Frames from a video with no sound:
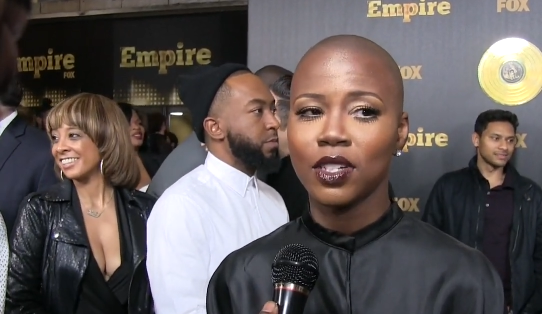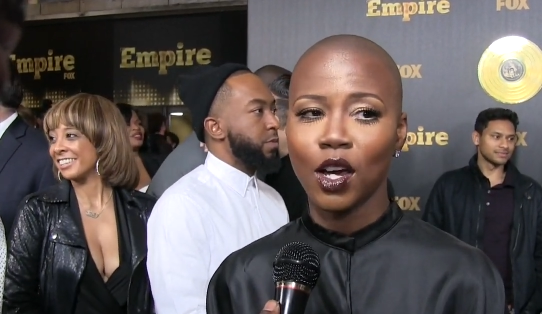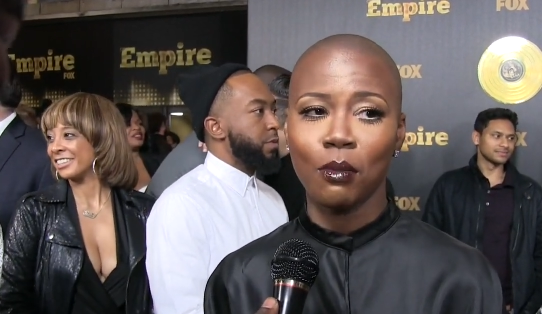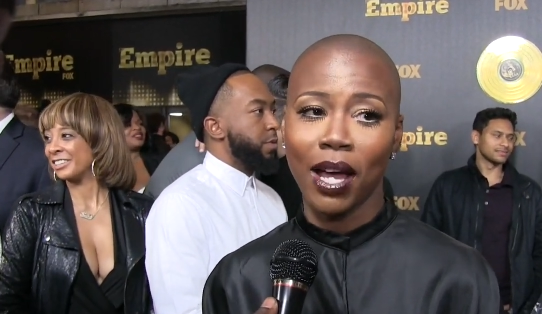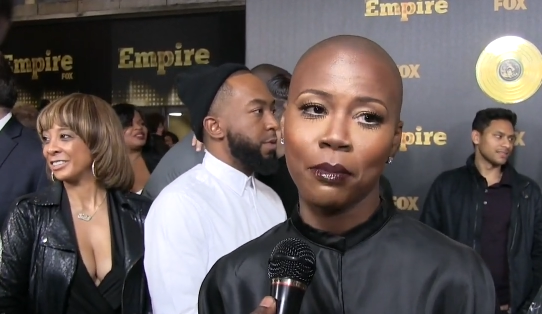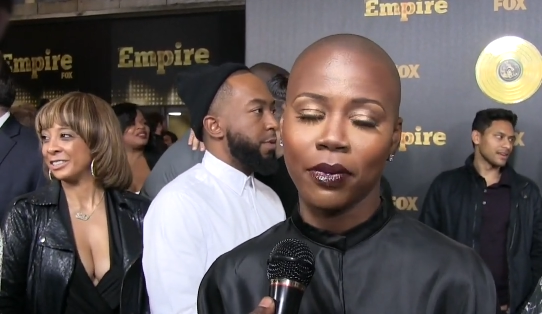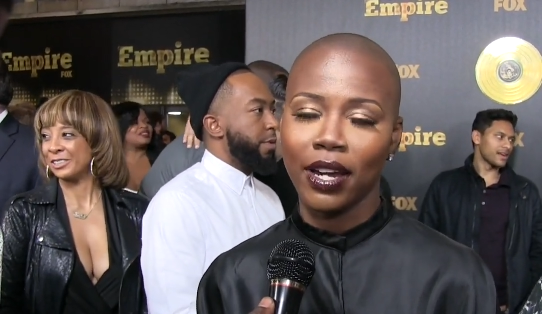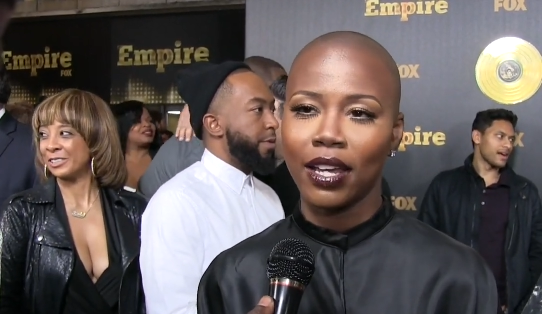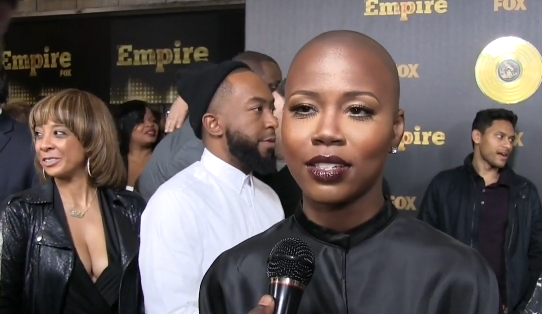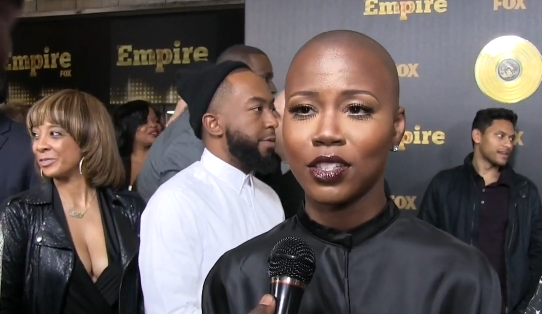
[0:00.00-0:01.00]
Speaker 1: you know my
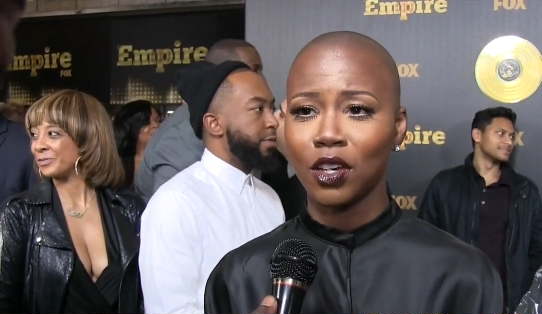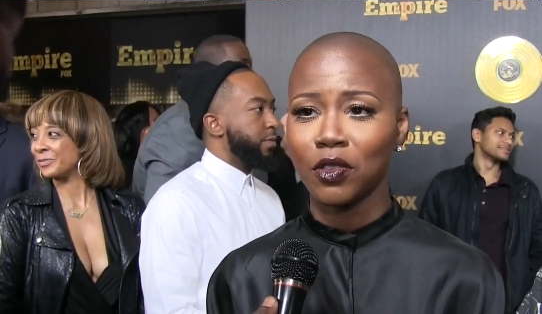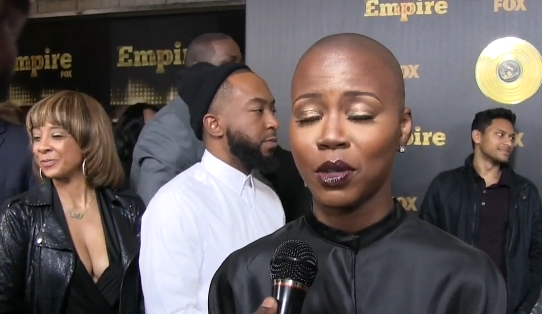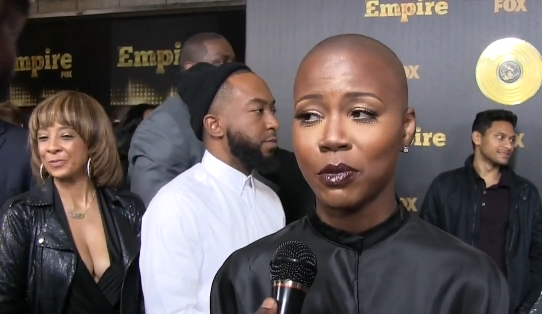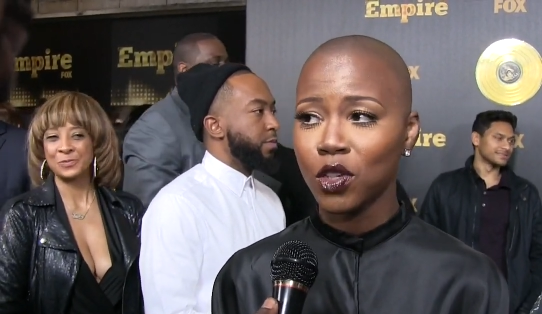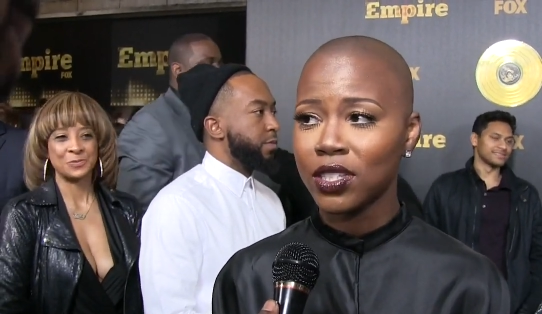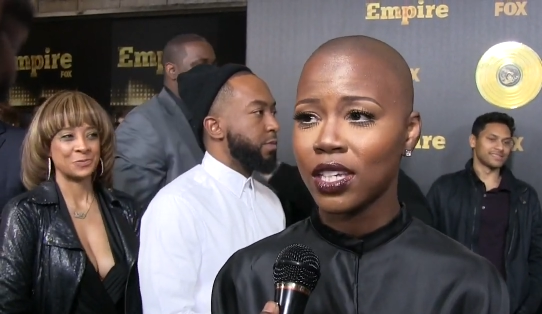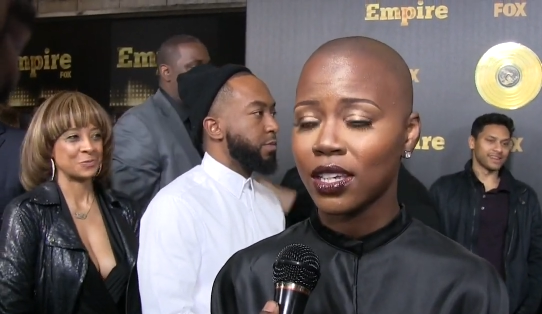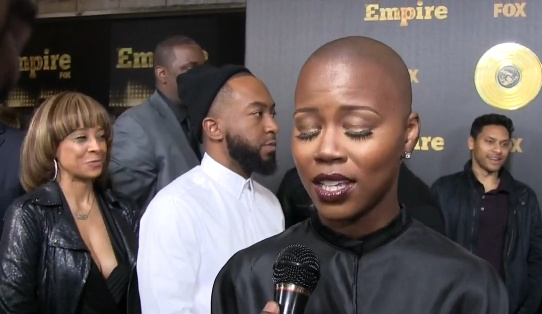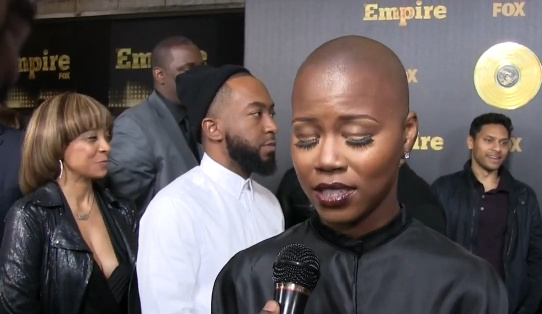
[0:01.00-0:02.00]
brand. So the
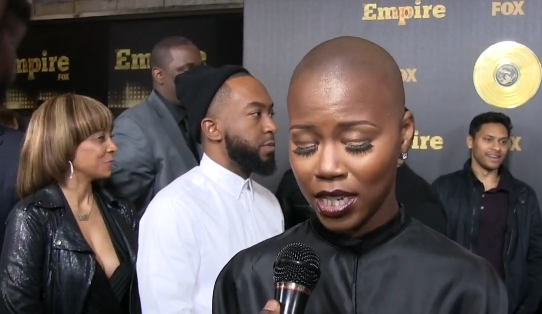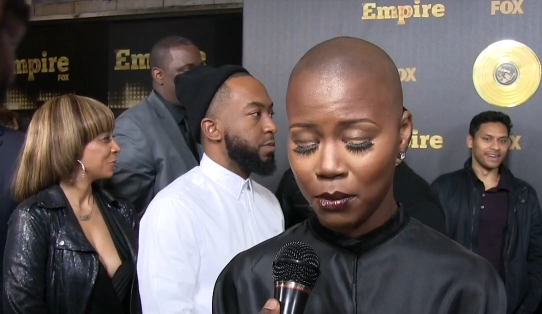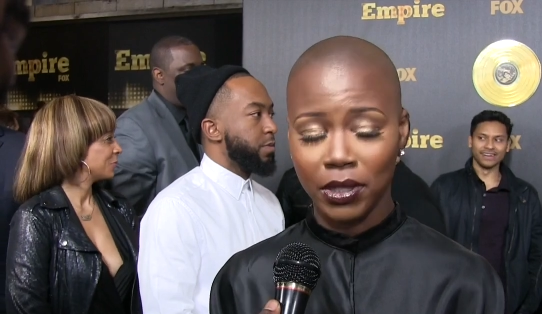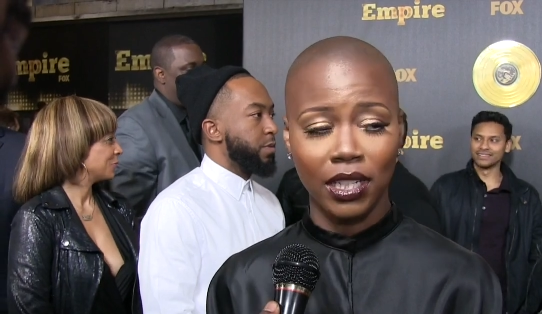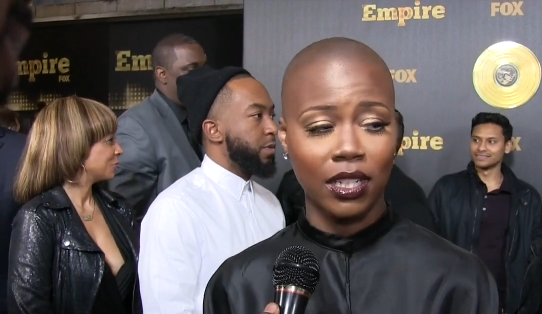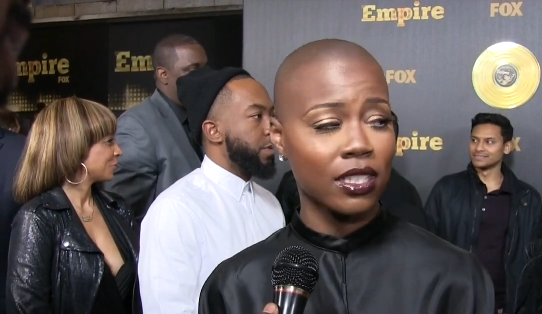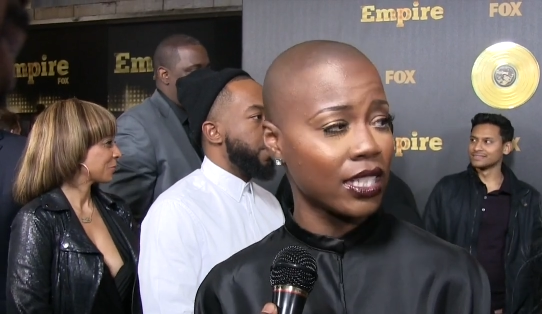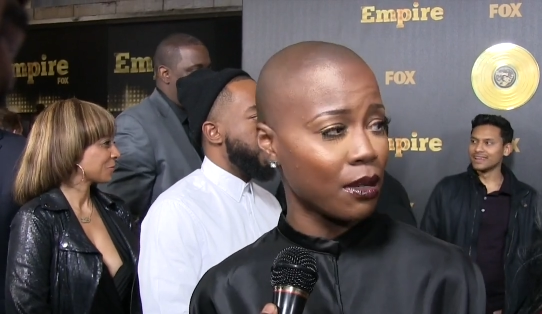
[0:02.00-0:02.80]
music and Timbaland and